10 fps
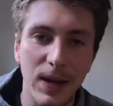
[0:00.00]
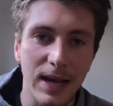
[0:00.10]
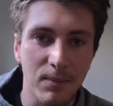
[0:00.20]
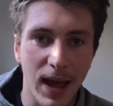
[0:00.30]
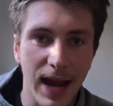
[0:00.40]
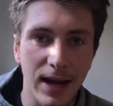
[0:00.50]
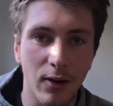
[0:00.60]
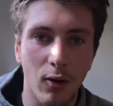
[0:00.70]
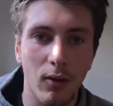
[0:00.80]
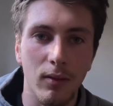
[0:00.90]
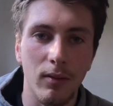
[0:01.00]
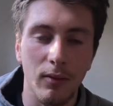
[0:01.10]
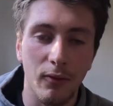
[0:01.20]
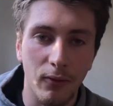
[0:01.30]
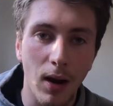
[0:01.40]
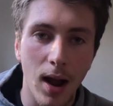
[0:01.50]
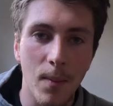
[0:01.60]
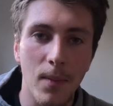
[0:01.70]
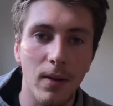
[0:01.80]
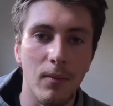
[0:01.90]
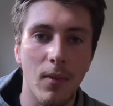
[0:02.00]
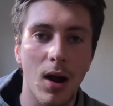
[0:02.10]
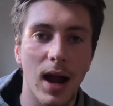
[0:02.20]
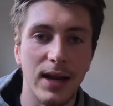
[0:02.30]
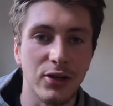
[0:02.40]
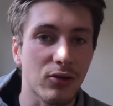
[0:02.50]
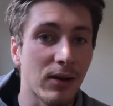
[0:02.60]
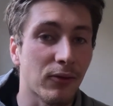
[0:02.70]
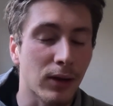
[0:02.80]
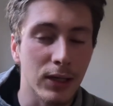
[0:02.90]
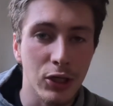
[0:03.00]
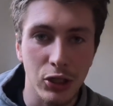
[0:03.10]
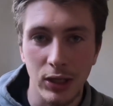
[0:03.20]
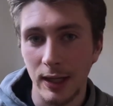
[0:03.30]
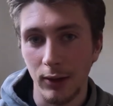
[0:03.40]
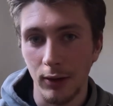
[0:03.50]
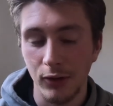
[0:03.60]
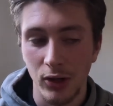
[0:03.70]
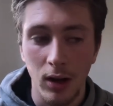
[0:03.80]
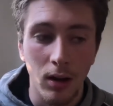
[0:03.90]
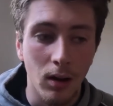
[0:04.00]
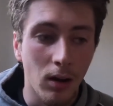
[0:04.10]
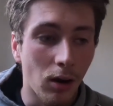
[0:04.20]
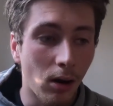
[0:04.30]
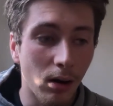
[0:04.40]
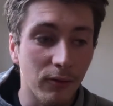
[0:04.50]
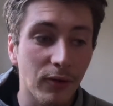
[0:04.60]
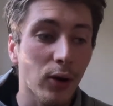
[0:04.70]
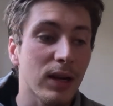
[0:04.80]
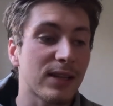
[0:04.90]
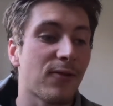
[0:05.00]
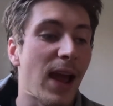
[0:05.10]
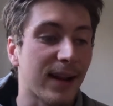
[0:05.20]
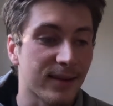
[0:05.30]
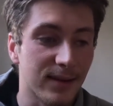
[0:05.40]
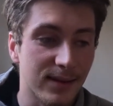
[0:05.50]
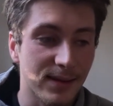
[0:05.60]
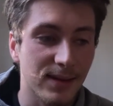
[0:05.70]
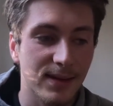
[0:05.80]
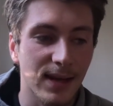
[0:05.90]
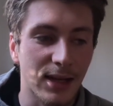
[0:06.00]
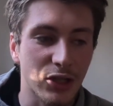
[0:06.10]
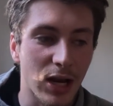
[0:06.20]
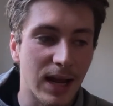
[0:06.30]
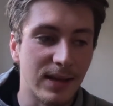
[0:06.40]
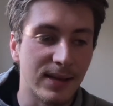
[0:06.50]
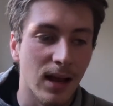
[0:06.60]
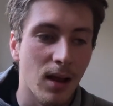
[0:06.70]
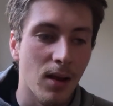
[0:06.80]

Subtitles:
being made from my strength and conditioning coach on various factors such as